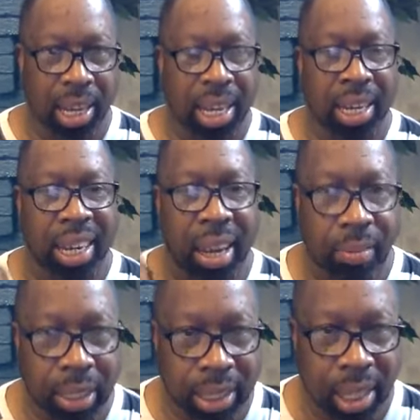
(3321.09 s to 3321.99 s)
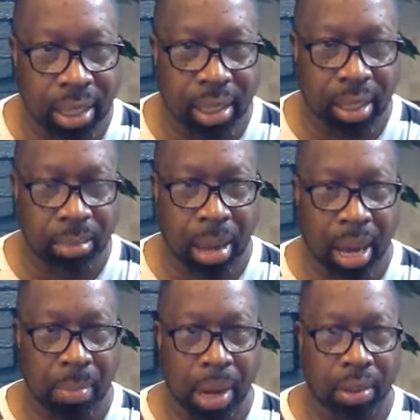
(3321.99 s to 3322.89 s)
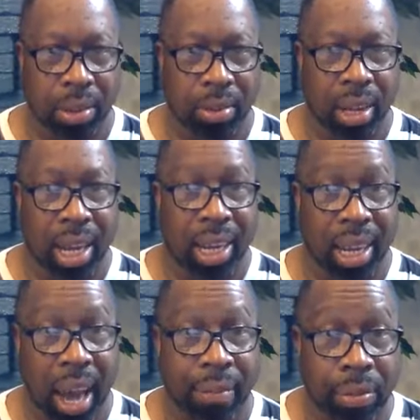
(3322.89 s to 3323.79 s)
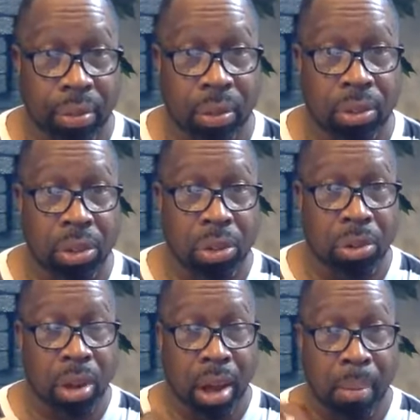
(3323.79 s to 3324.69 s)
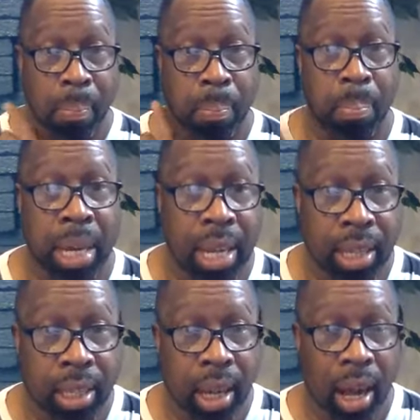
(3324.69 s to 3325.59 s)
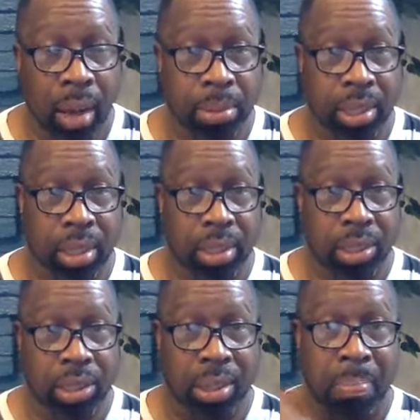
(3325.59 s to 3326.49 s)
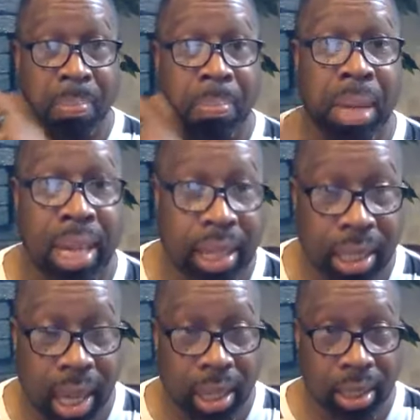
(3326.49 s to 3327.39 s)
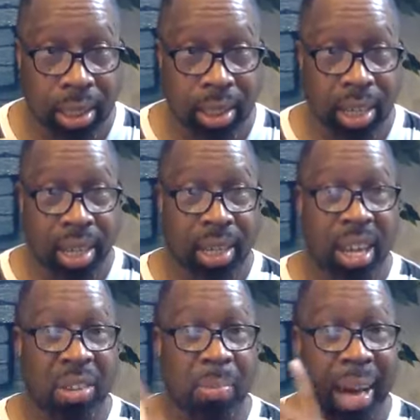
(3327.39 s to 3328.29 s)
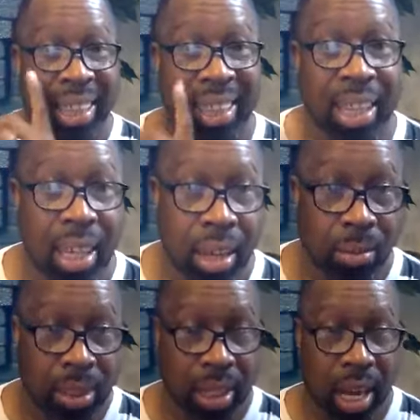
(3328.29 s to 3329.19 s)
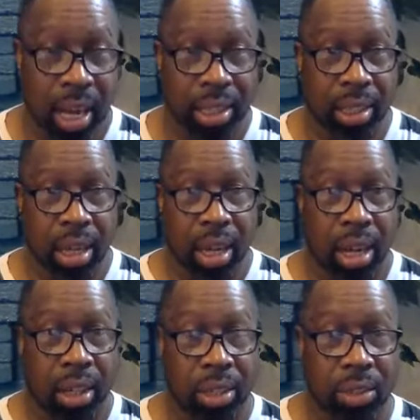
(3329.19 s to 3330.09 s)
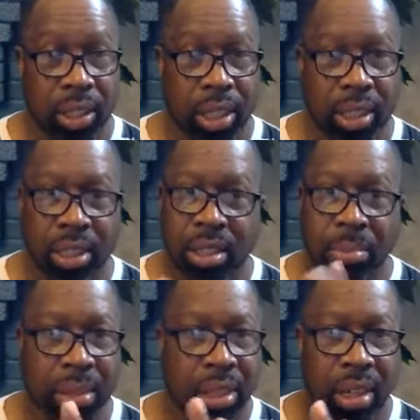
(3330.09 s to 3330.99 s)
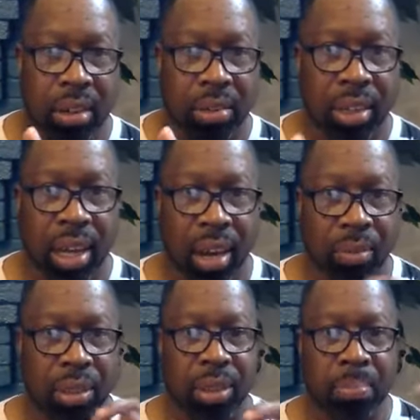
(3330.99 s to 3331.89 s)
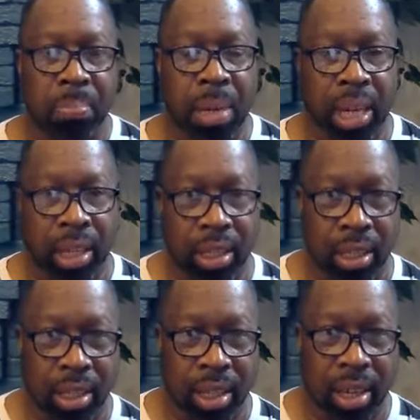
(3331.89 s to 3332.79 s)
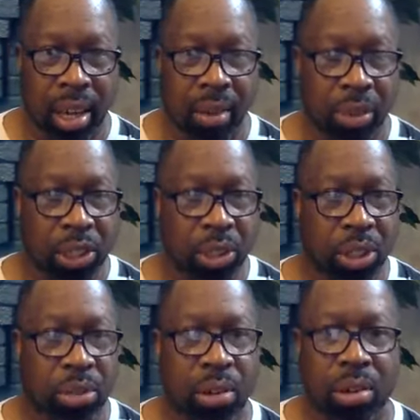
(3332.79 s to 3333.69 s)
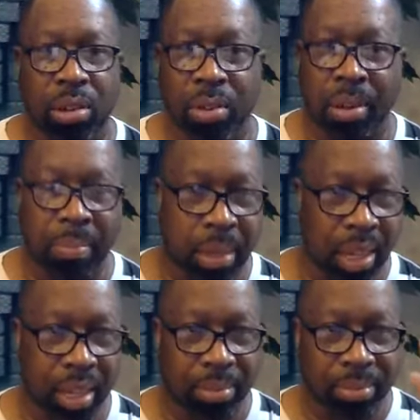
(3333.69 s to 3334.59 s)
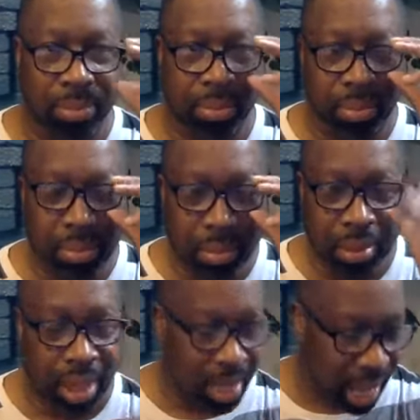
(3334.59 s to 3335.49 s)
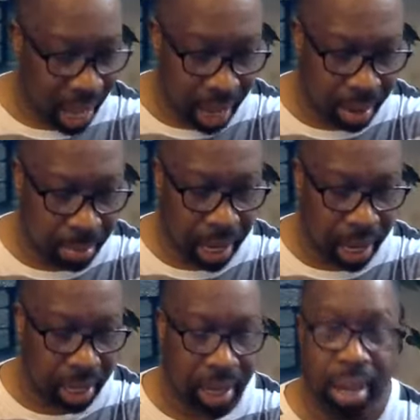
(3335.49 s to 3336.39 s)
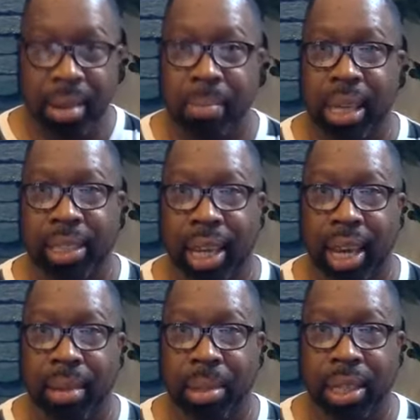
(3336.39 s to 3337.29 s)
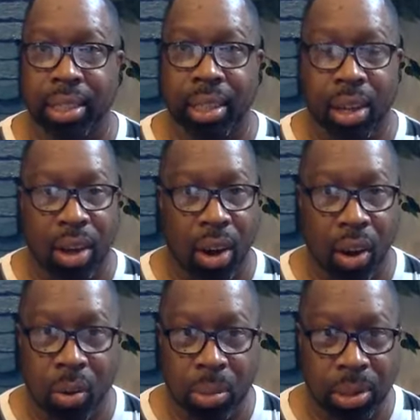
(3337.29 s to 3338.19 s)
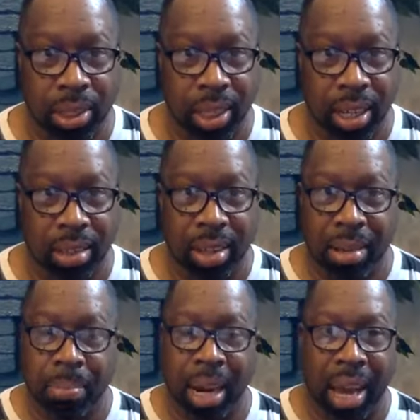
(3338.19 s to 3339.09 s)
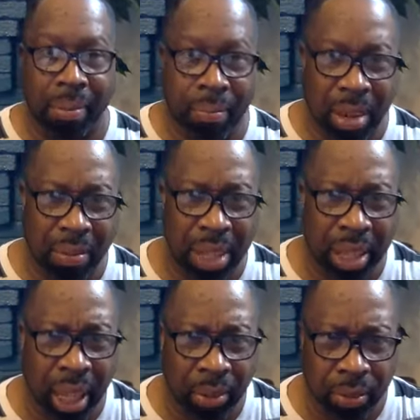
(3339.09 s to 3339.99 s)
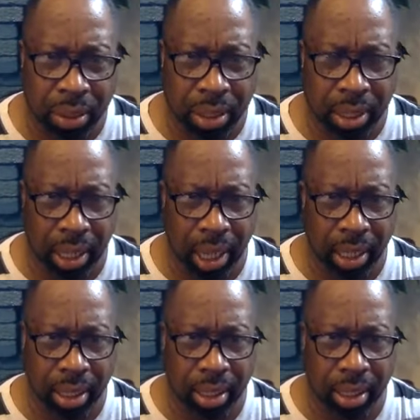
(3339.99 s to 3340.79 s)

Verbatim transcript: He never changed his mind about you. Life thrown you many obstacles and many challenges that you might think it was God uh, doing this to you, but no, it was men. It was your struggle with men. Amen. My time is almost up, but I am very thankful today.